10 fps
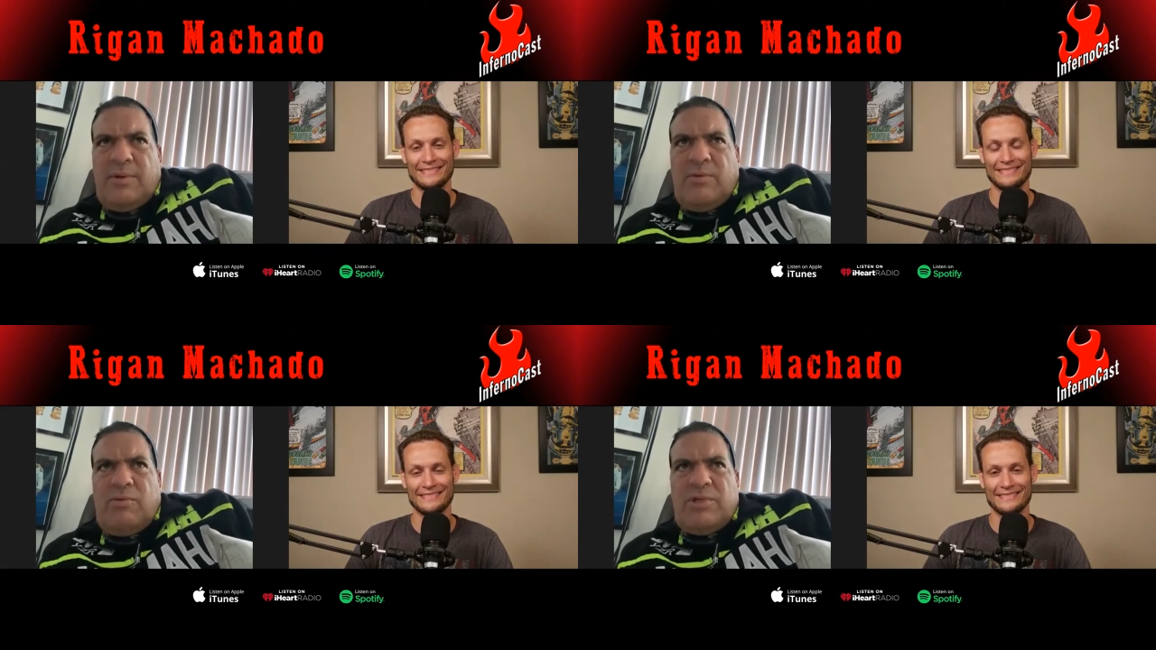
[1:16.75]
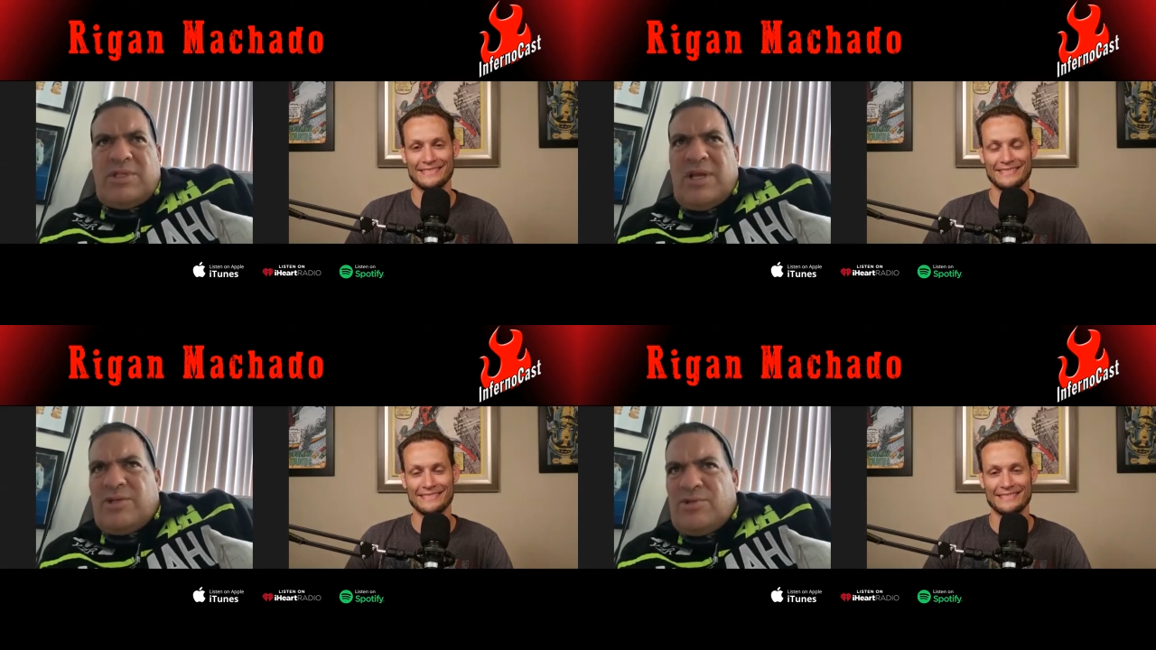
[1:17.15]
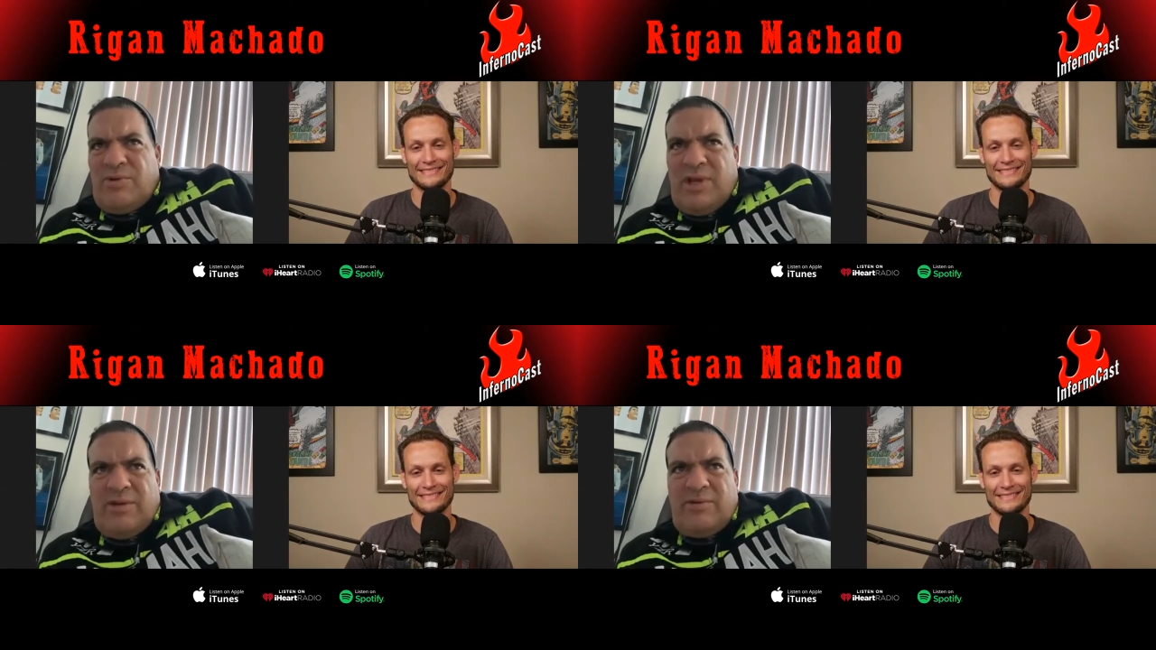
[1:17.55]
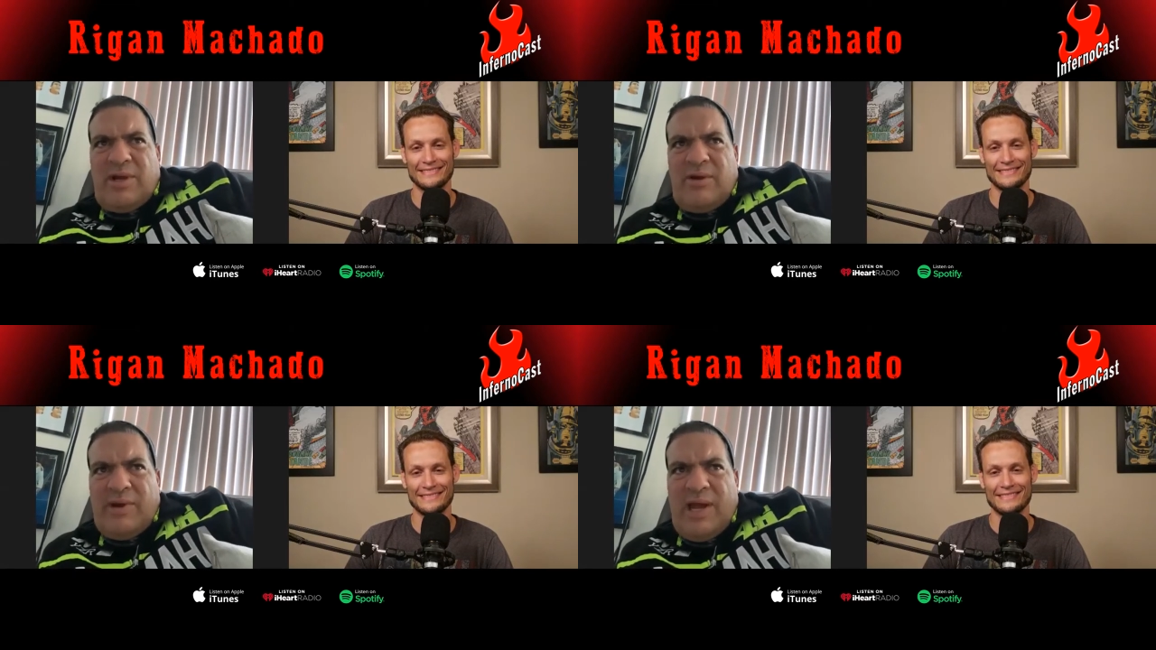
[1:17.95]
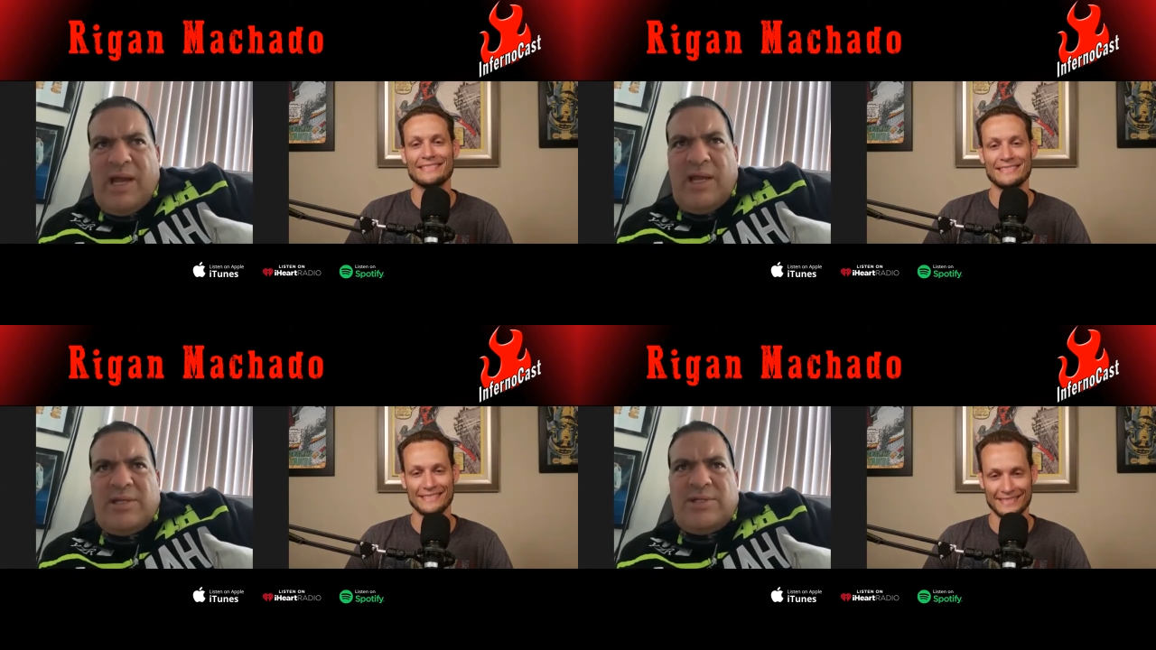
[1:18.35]
Speaker 1: we start training in the
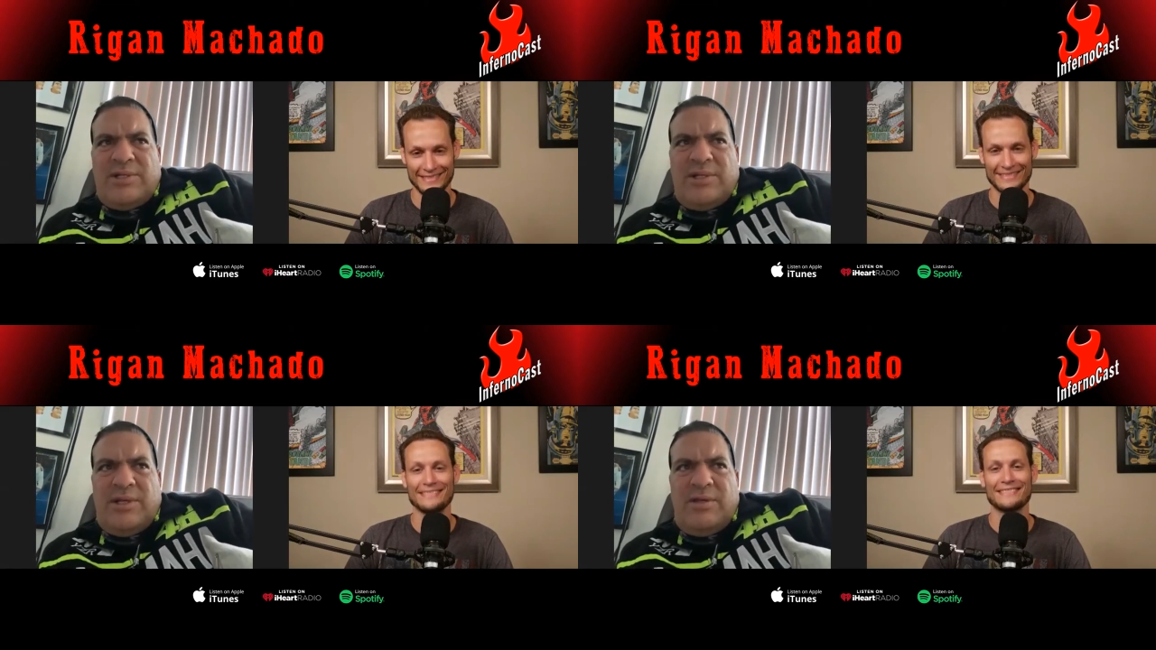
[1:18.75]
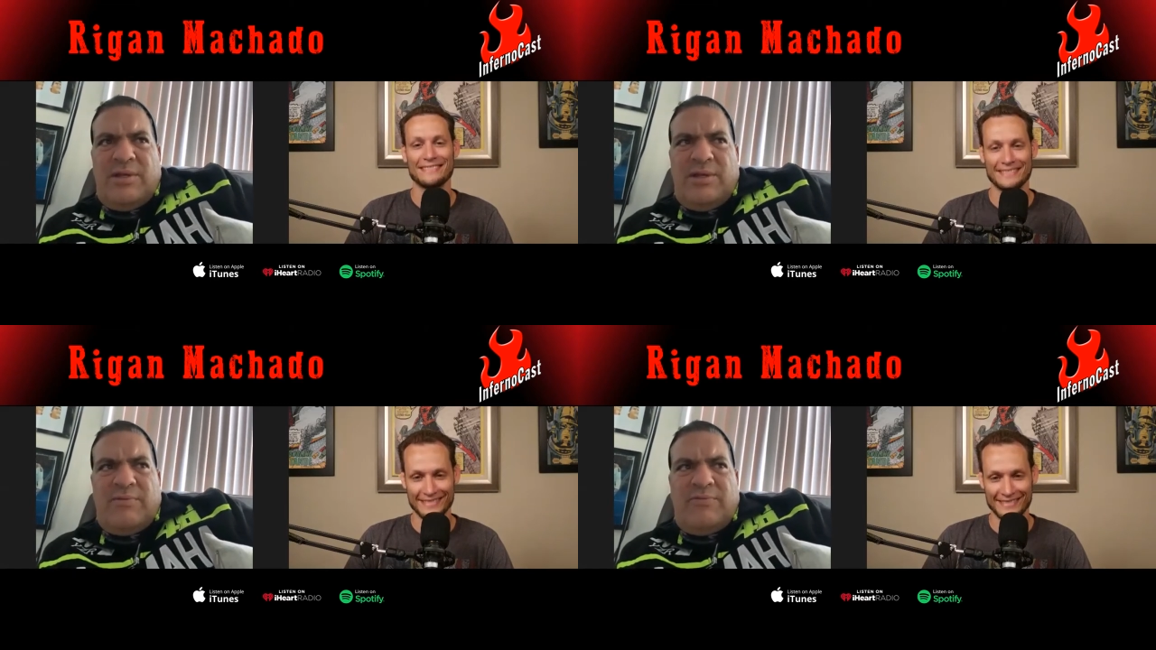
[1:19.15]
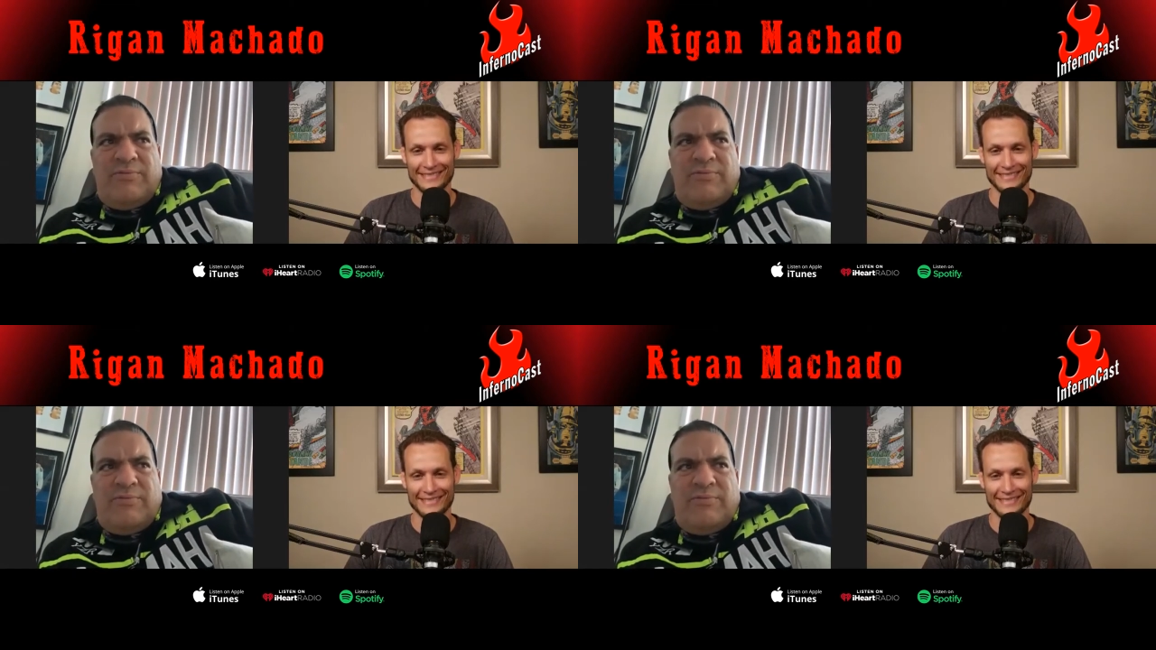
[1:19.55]
garage, and